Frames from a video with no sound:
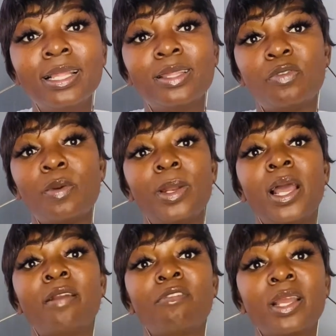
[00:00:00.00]
The family
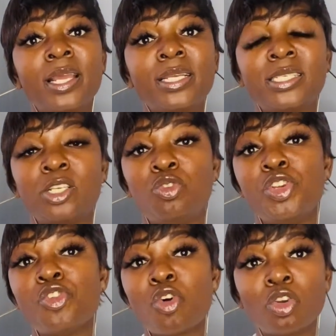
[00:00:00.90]
advocate is actually
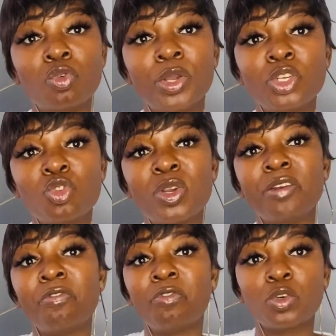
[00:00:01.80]
not going to
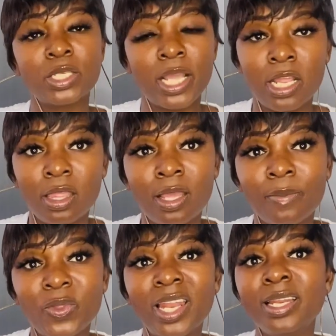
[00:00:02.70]
enforce anything
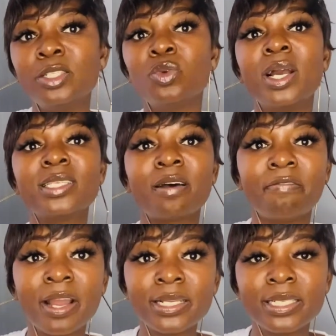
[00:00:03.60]
unless you guys are
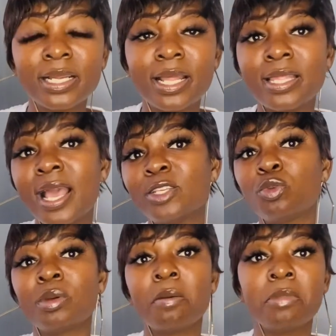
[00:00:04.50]
fighting, and there has to
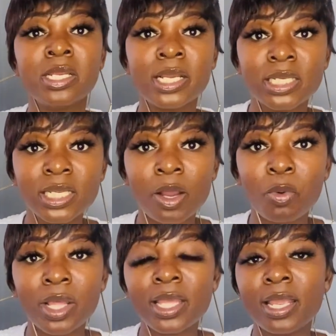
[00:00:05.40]
be a mediator
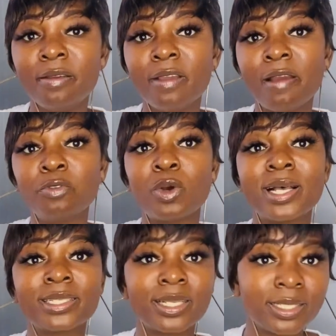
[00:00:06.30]
where they have to
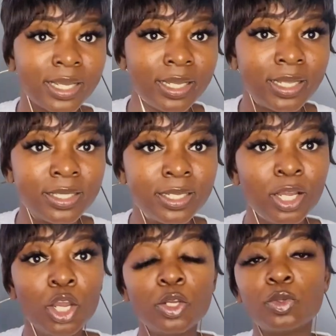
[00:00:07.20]
assess the kids
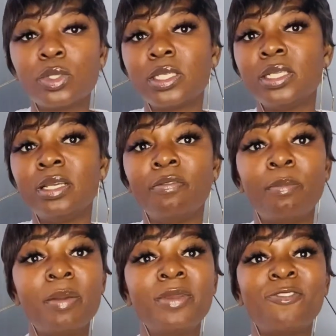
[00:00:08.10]
to see if
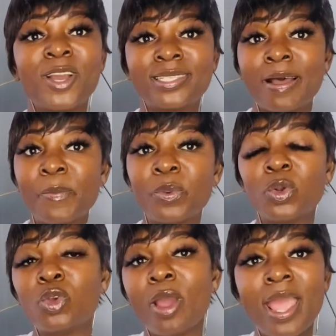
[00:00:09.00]
maybe, for example,
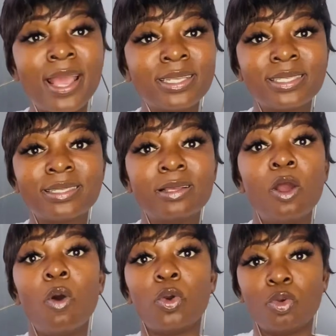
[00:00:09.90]
your ex
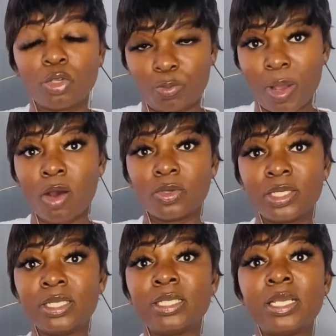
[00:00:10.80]
or your spouse
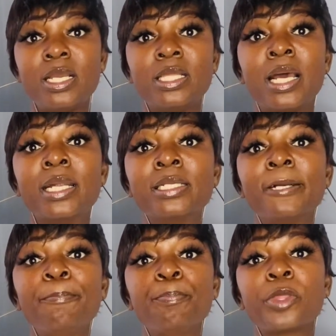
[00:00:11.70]
is saying that
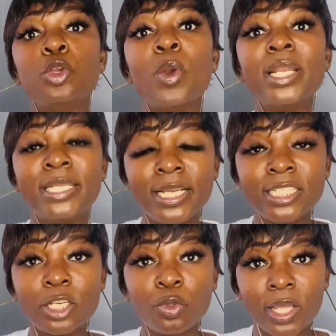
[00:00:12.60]
you're a
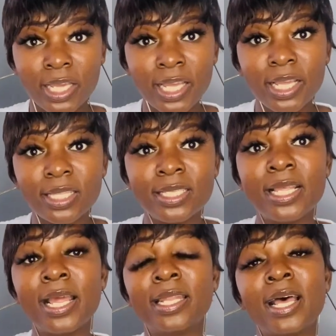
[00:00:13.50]
danger to the kids.
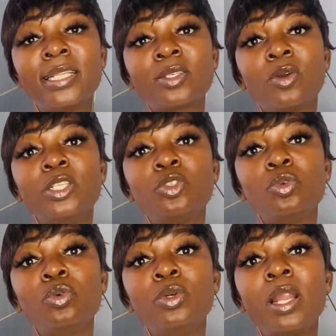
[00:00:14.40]
Then that's going
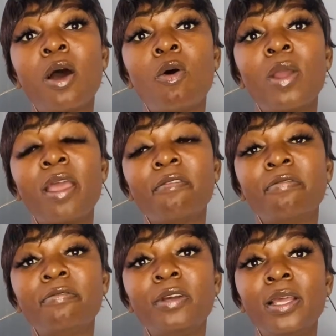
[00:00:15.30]
to now have
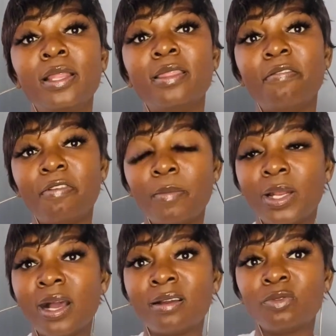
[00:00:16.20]
the family
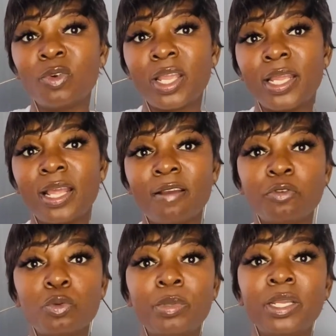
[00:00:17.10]
advocate have
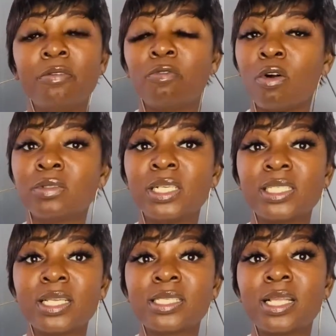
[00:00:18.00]
to be involved, in a
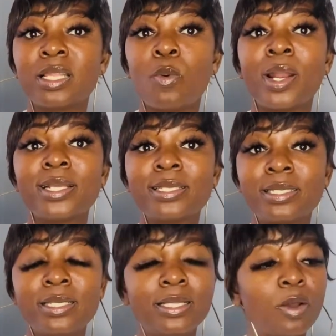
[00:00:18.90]
sense that they want
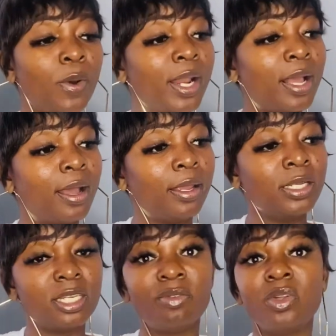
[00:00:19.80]
to
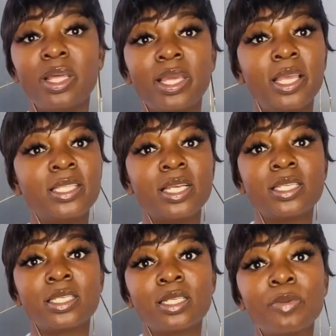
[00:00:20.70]
interview the kids and
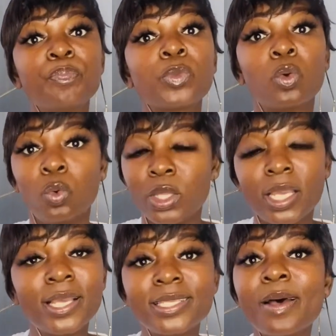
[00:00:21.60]
see who the
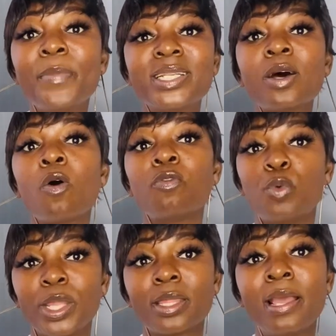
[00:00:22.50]
kids are better off
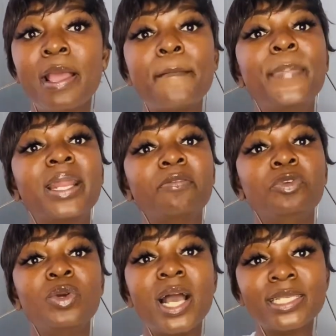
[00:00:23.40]
with. But if
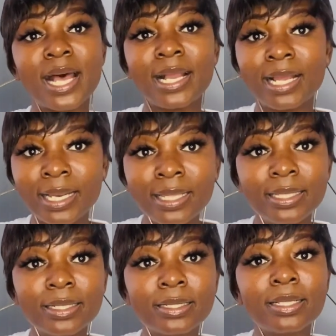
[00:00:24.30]
you guys are
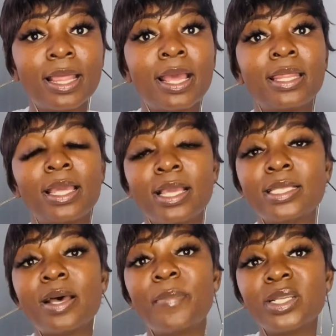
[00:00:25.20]
agreeing that the
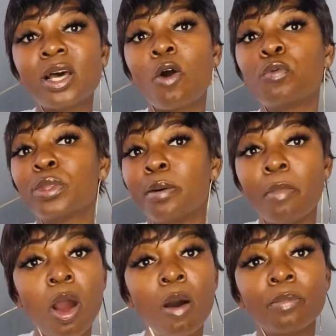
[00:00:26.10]
kids are better off with the
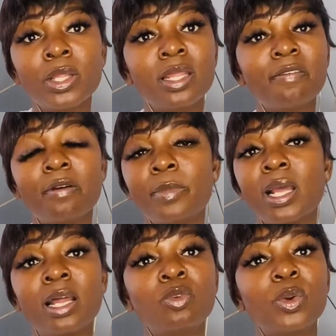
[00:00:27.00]
mom, then the family
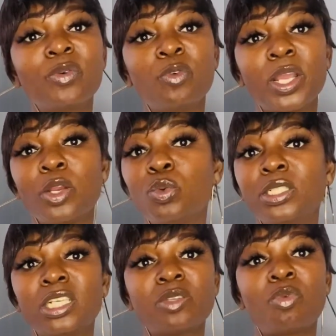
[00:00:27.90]
advocate will
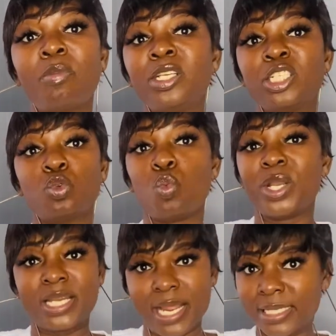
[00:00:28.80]
probably just
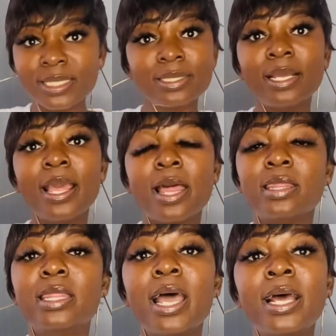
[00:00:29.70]
witness
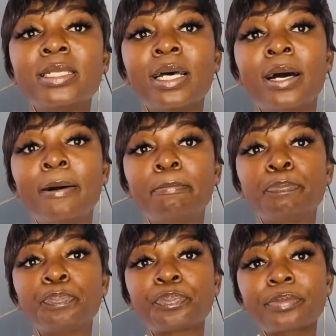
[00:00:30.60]
that
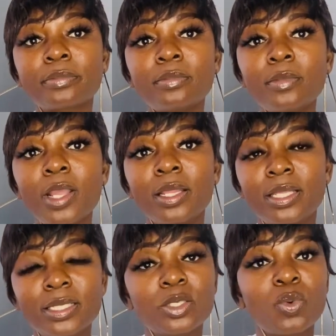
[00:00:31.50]

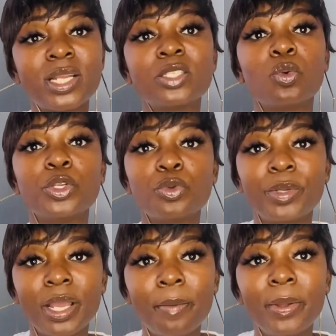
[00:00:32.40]
this is what is going to be
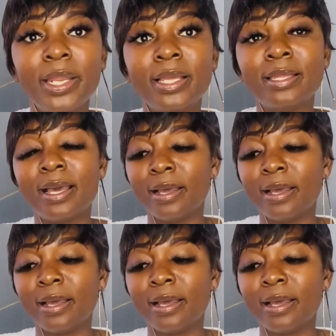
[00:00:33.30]
happening.